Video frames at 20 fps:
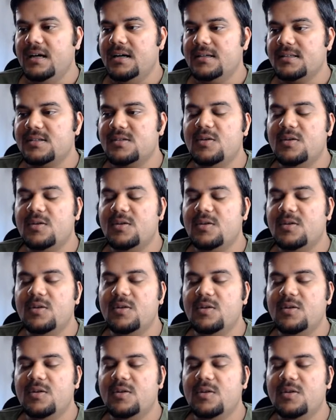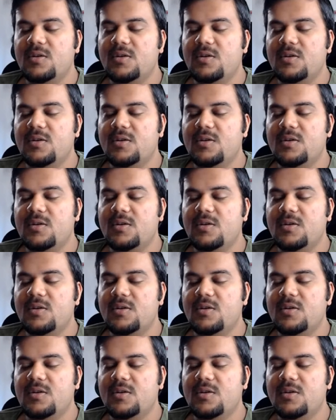so it would be
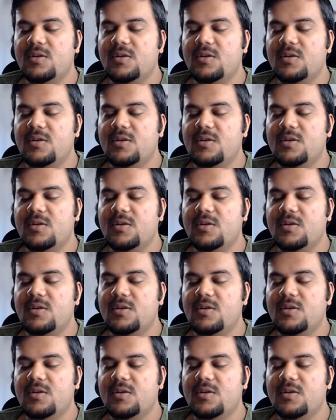a good idea